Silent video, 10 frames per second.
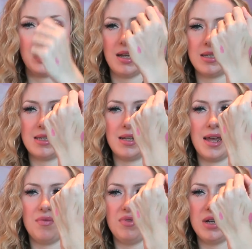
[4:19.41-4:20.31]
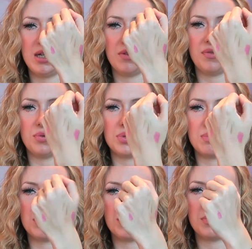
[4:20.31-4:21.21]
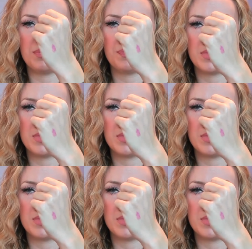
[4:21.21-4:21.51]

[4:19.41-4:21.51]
That's it there. Really affordable.